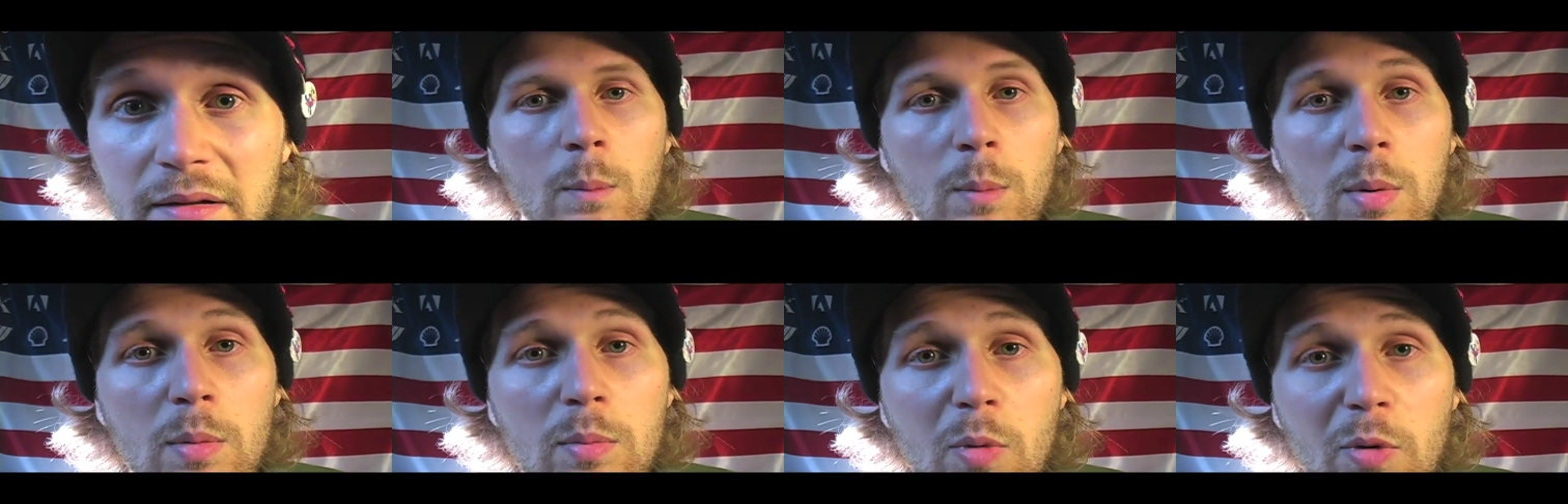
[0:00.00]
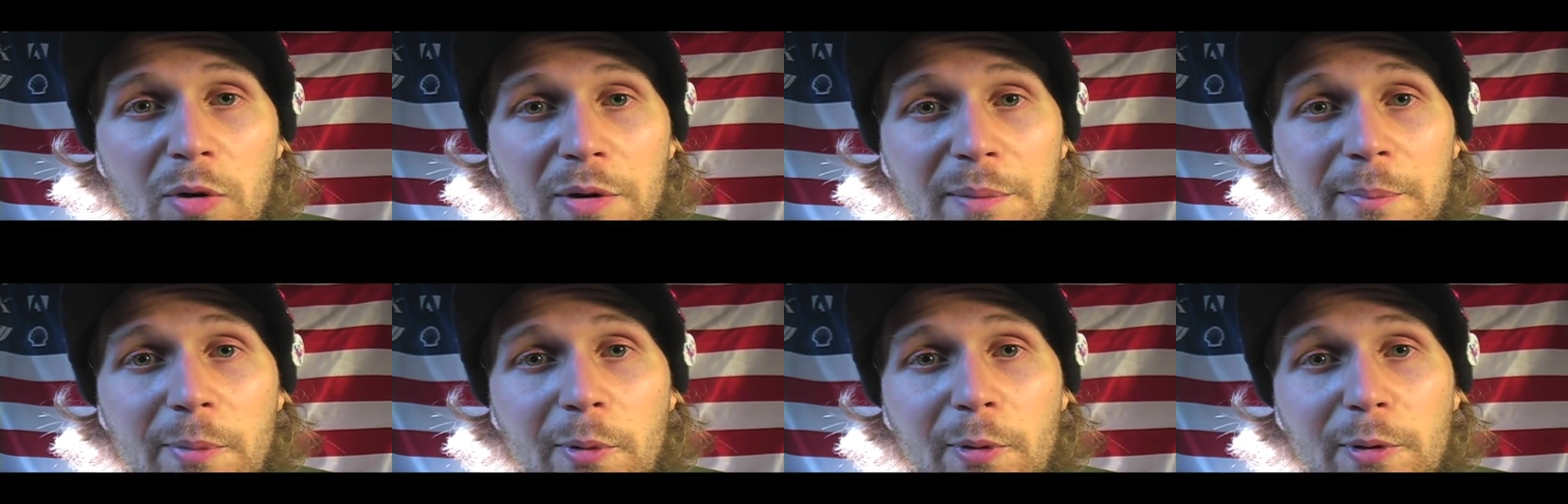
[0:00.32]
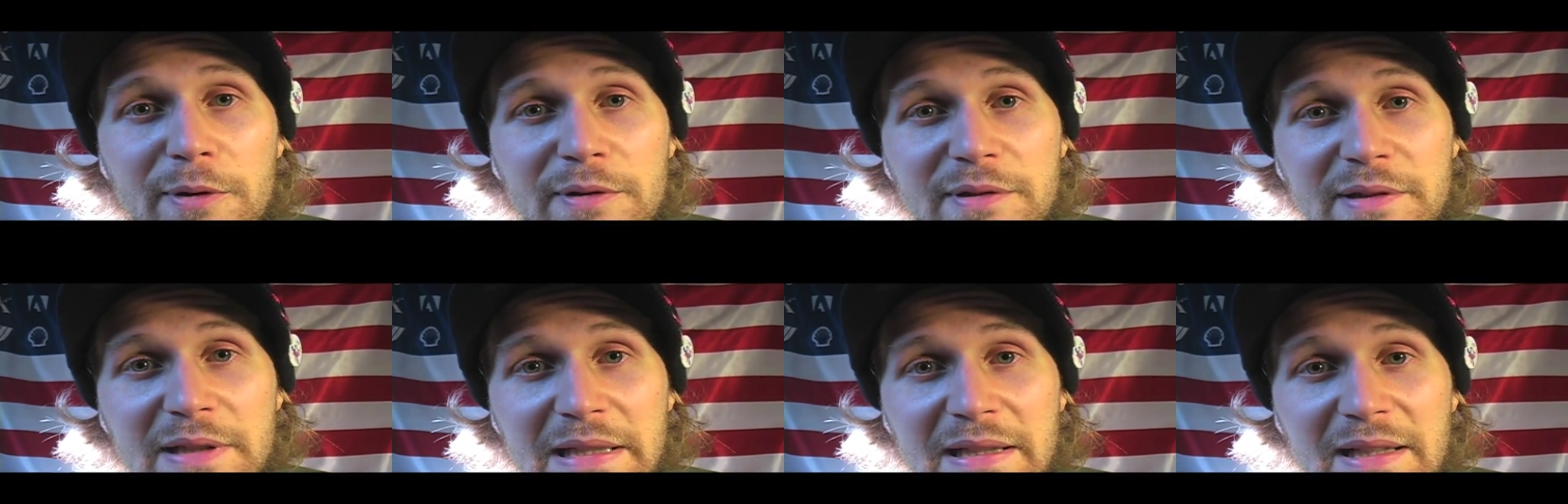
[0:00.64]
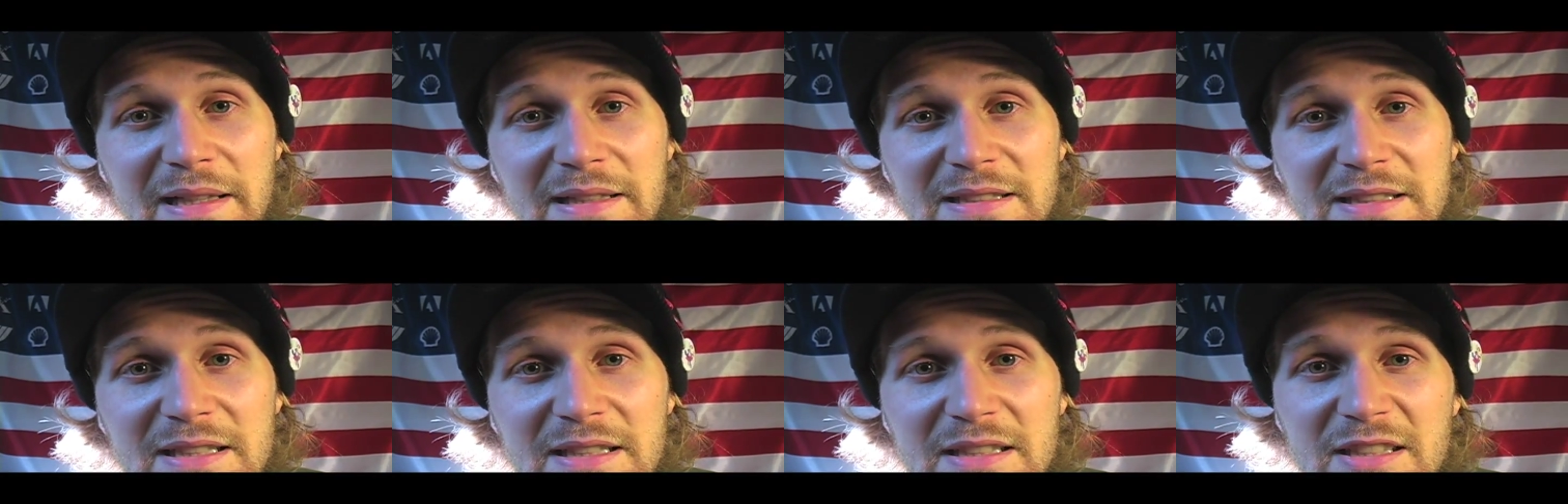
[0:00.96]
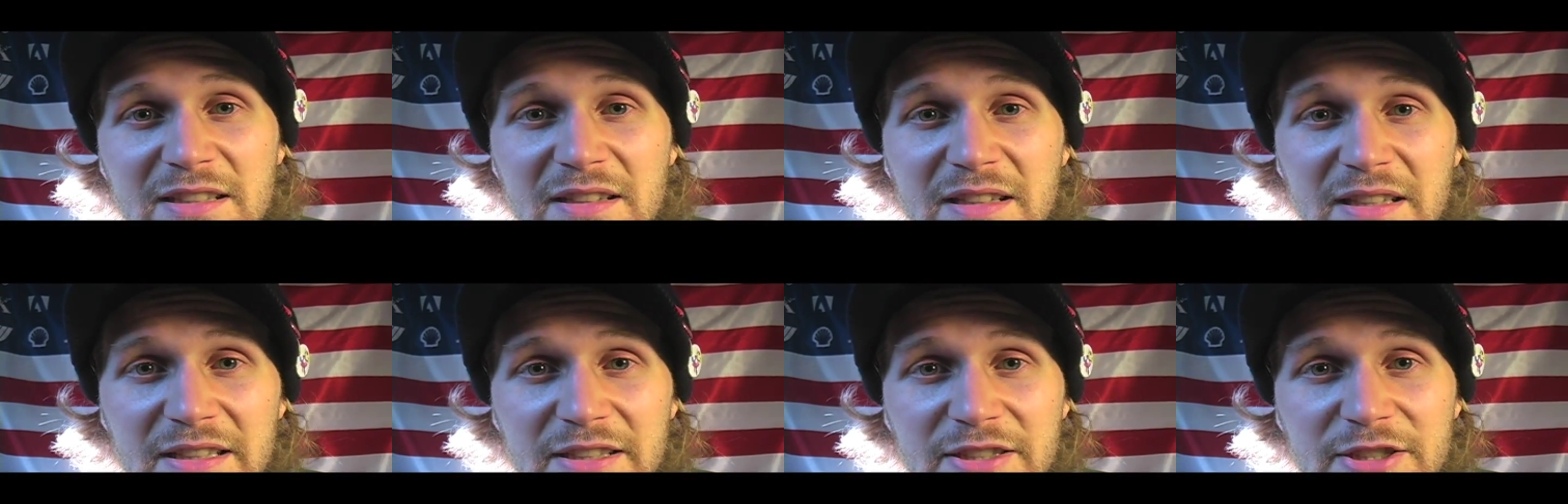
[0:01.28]
But more importantly, let's get
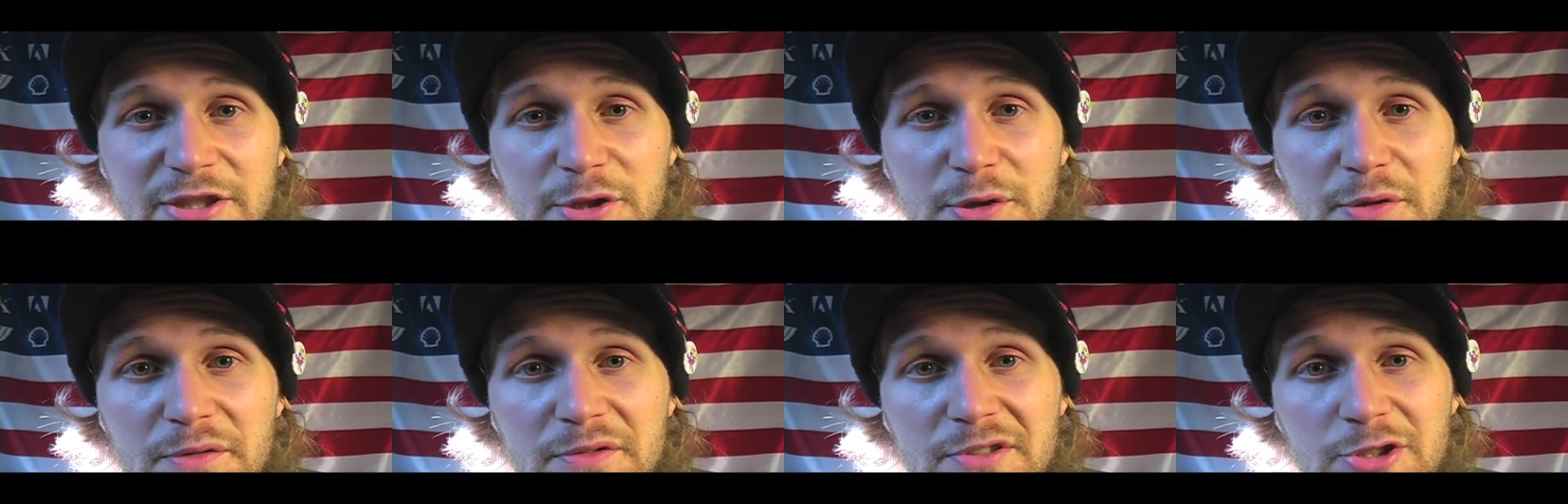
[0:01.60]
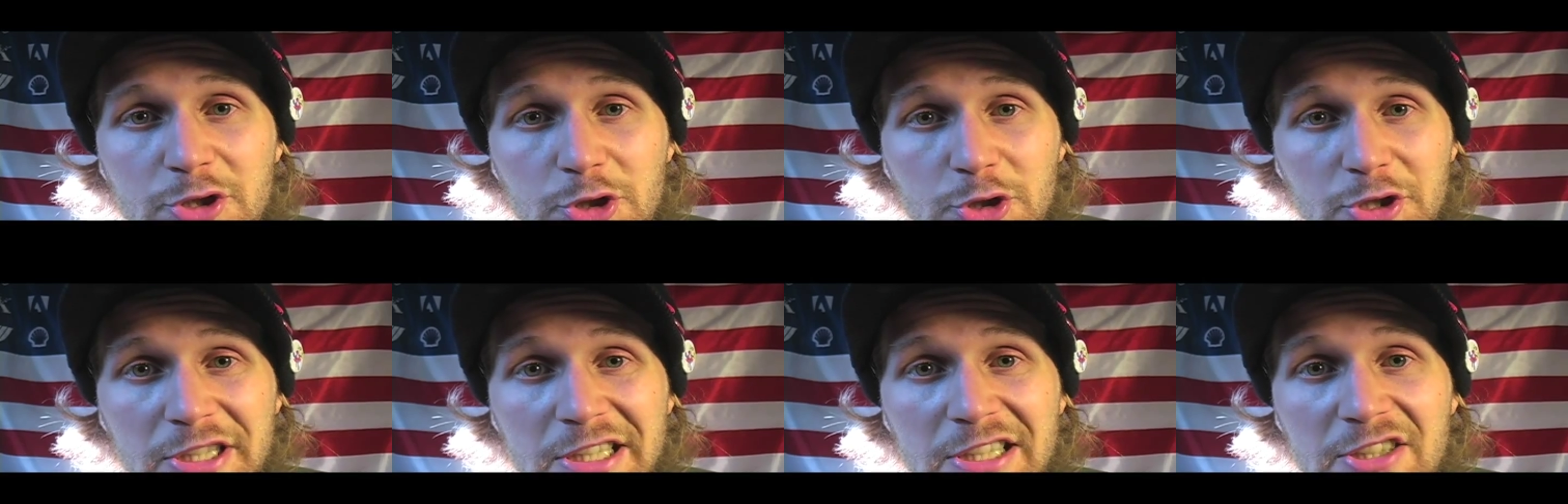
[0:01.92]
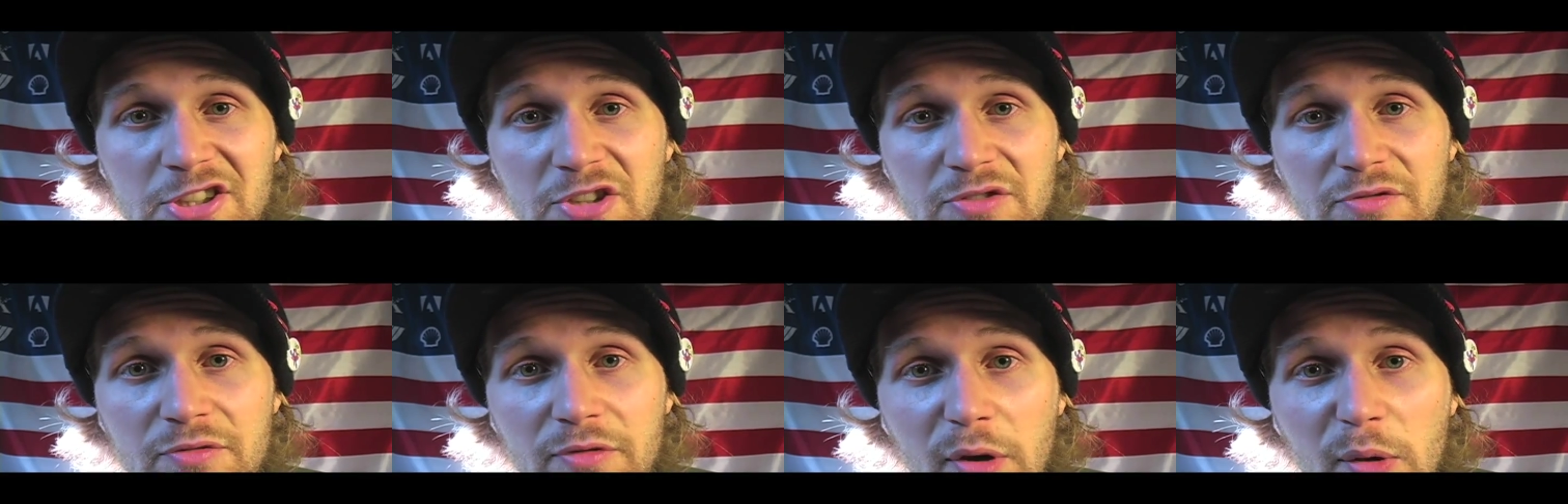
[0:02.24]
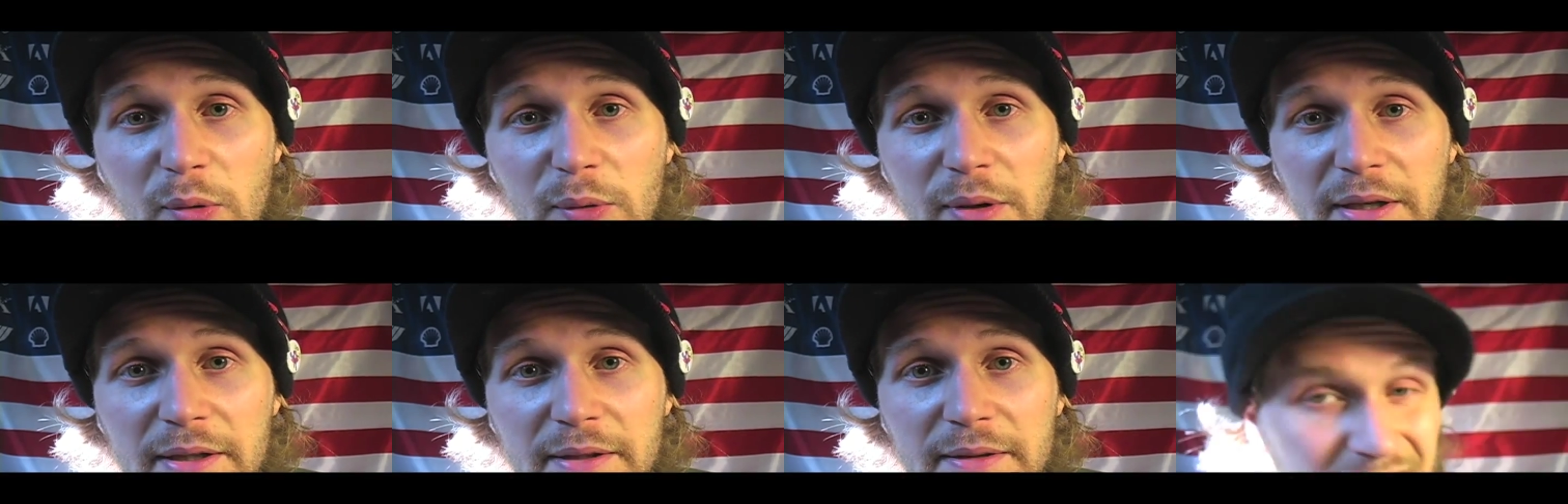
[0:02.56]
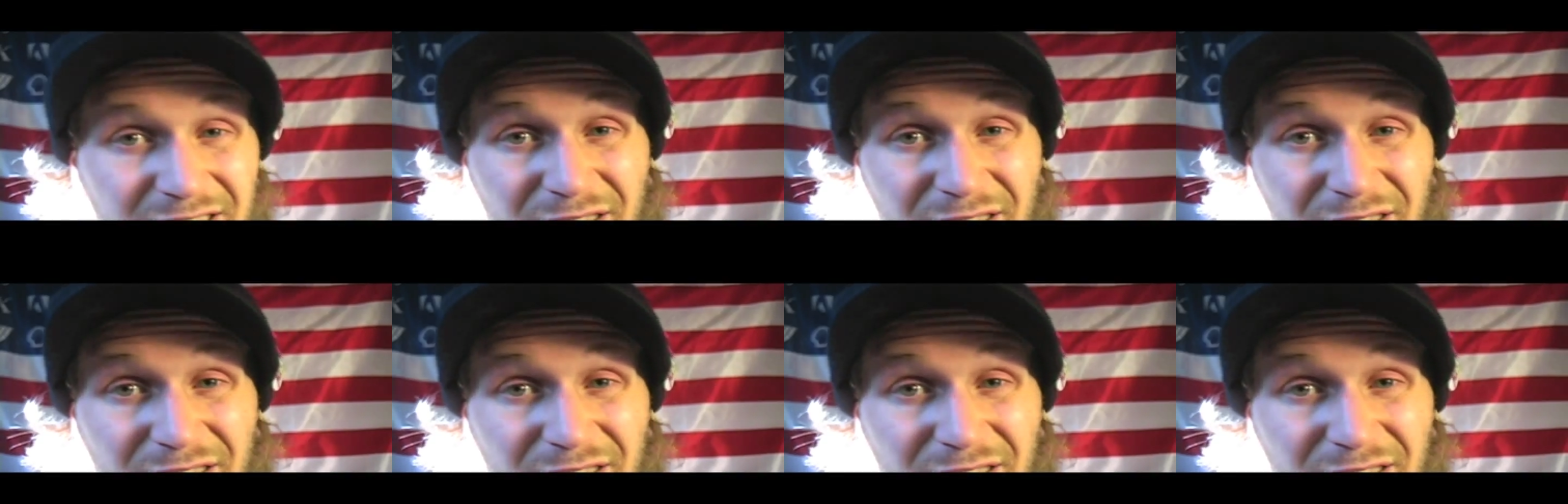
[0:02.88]
to the issue of strategic voting.